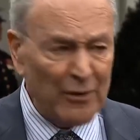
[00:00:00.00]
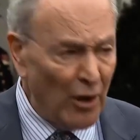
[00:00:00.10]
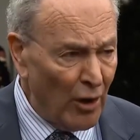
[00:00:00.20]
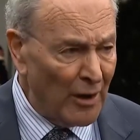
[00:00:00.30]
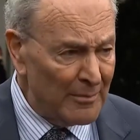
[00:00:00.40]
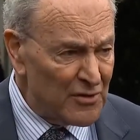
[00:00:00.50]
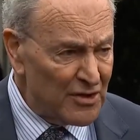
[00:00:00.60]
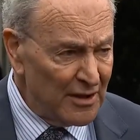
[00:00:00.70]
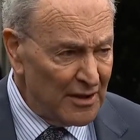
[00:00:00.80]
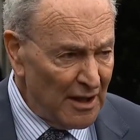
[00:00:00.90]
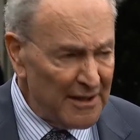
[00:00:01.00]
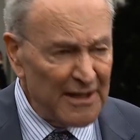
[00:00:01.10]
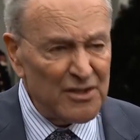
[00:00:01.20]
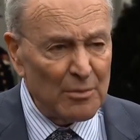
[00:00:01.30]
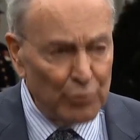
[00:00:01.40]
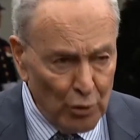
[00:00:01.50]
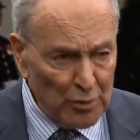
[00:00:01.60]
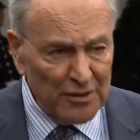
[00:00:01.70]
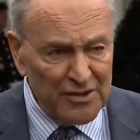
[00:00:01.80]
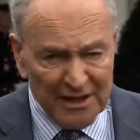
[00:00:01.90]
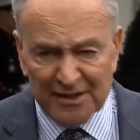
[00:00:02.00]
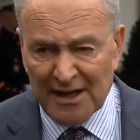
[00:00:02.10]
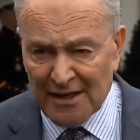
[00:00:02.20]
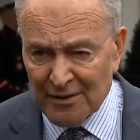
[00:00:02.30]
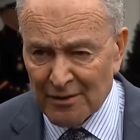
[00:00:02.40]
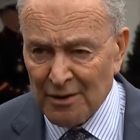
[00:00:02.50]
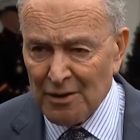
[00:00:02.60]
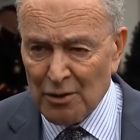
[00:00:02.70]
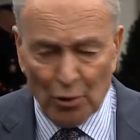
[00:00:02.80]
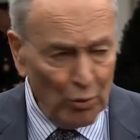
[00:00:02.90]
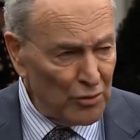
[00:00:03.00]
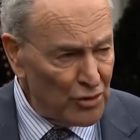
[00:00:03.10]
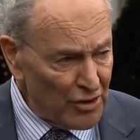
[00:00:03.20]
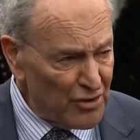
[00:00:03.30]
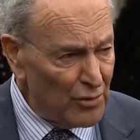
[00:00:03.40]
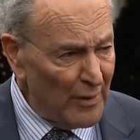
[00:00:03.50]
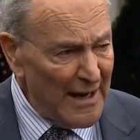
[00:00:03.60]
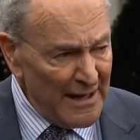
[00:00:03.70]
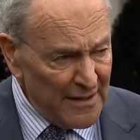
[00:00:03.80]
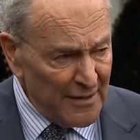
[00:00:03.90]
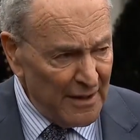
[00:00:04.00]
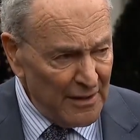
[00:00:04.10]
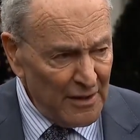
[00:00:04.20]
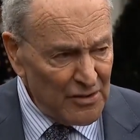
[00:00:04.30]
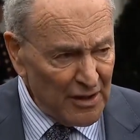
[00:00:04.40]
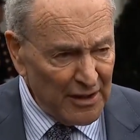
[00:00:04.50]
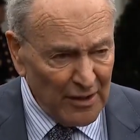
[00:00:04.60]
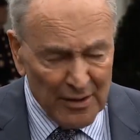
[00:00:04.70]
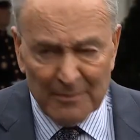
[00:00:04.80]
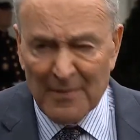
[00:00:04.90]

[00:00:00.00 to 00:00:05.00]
arms against a brutal dictator who will just do anything to kill them.